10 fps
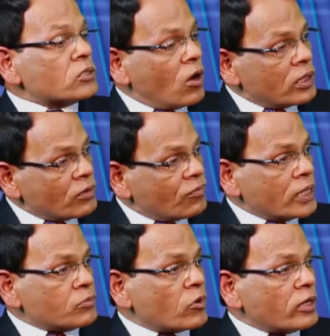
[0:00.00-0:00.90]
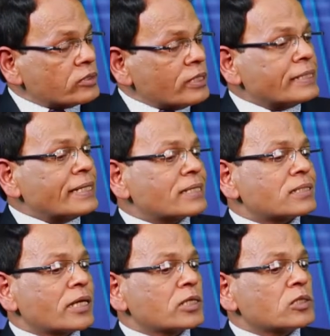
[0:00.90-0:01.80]
Dissolve the fibroids. It
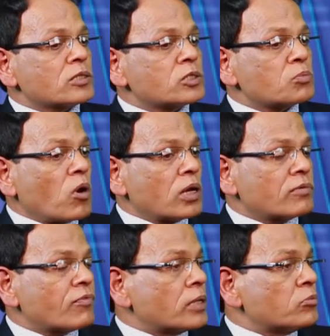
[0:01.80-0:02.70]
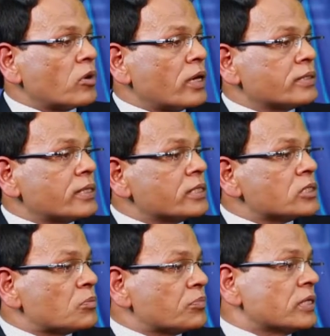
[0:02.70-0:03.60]
takes like the smaller fibroid that
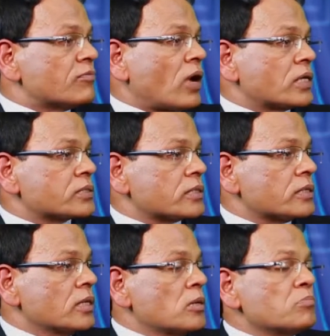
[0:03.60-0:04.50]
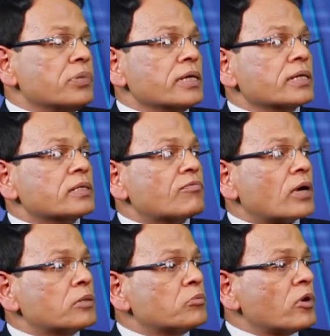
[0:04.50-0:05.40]
disappear faster, bigger the
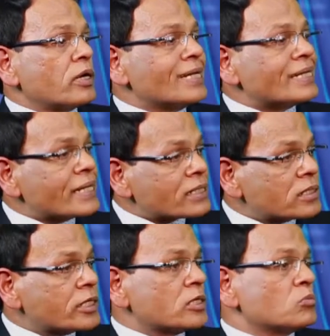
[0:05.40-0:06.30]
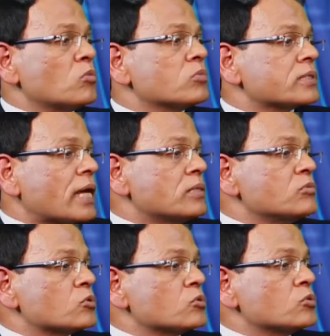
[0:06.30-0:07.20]
fibroid. It takes little
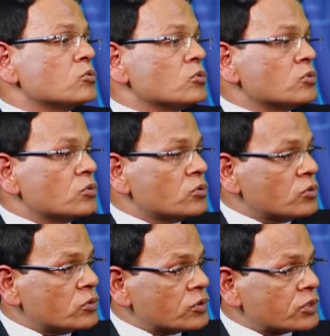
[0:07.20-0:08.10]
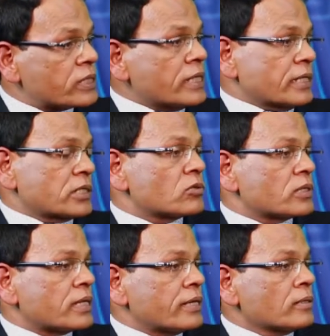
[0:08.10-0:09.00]
time to shrink
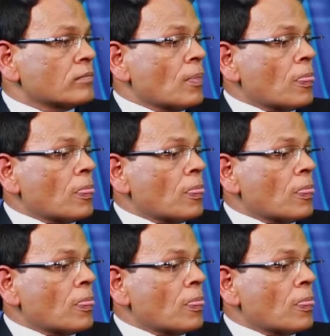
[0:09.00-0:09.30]
actually, right?